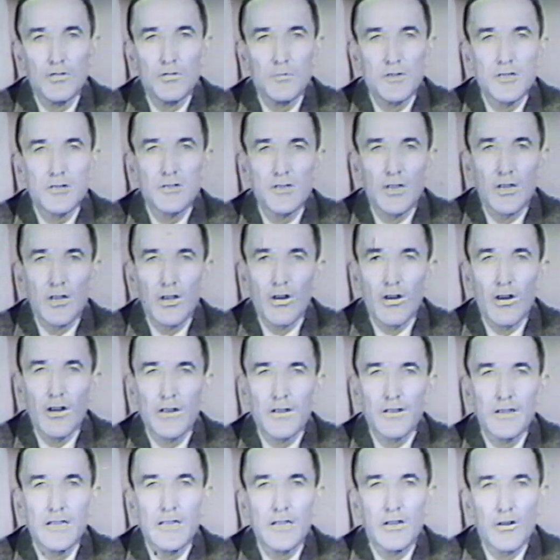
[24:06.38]
to you Mr.
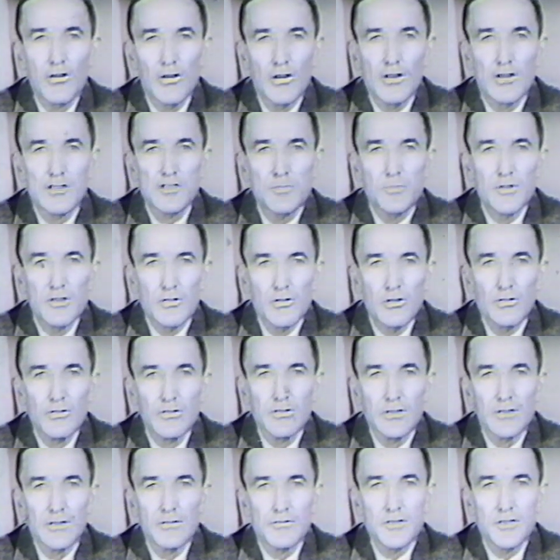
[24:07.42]
Gordon E. Crosby,
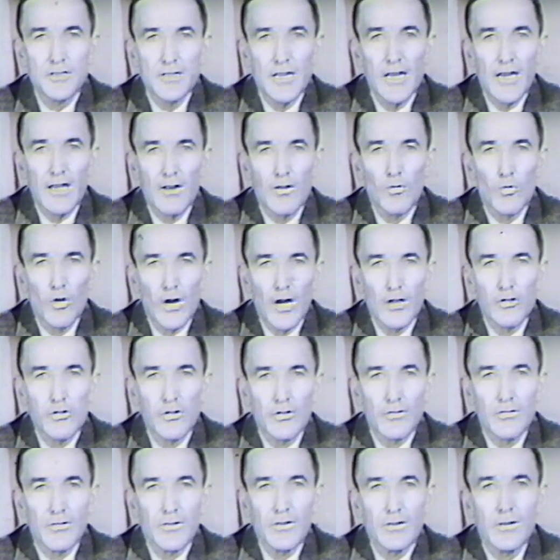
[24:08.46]
Jr., Seattle,
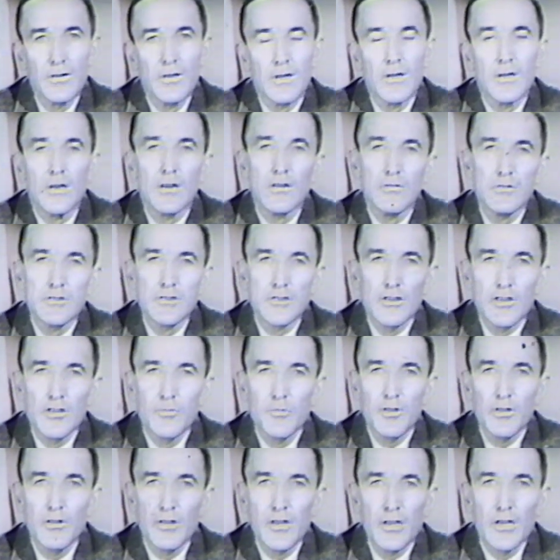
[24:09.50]
Washington was
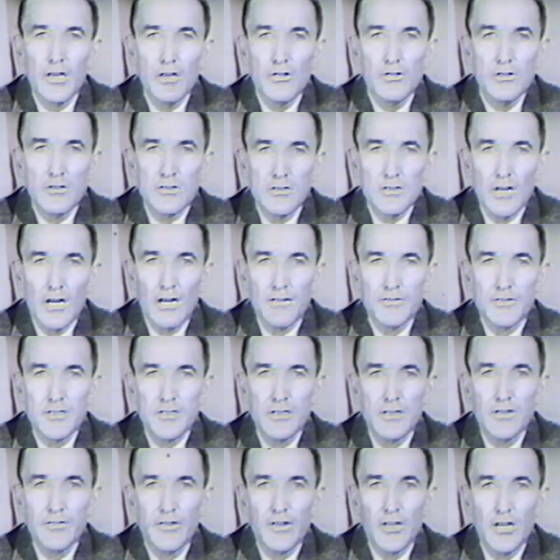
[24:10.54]
the communications
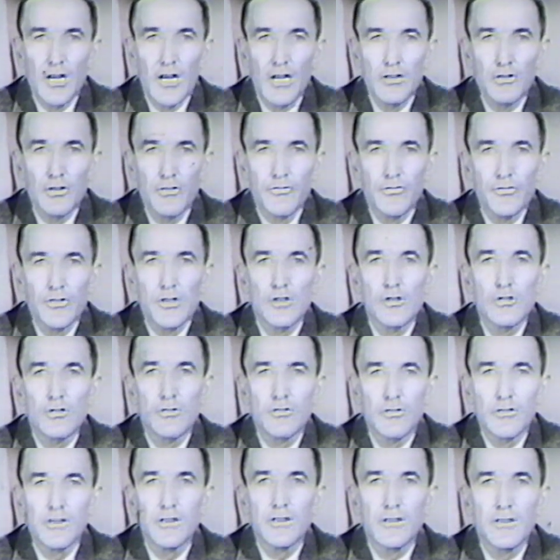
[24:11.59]
officer of the
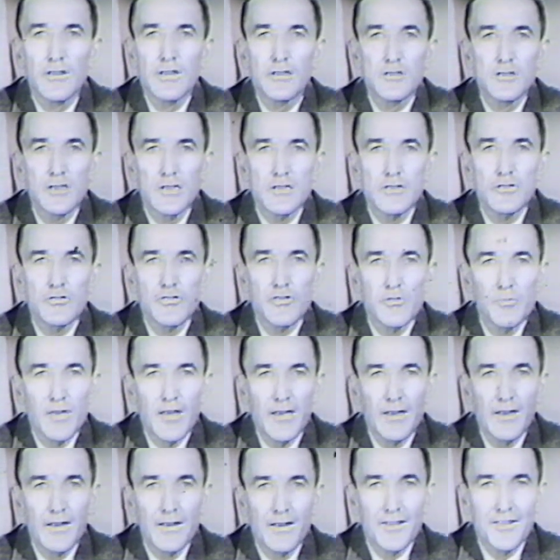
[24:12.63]
Archerfish during this
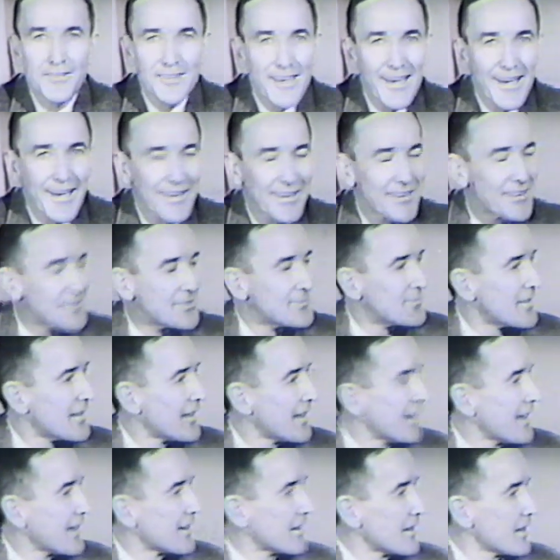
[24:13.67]
history-making attack.
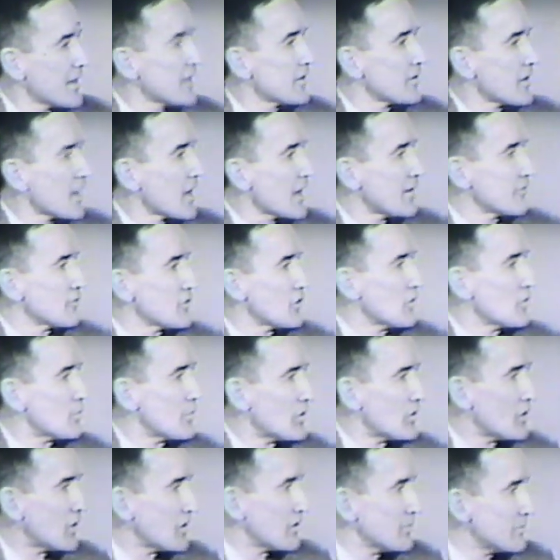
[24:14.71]
Glad to have
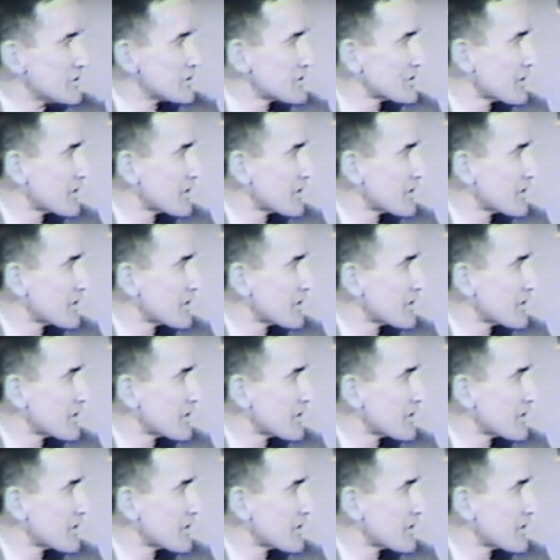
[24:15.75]
you aboard,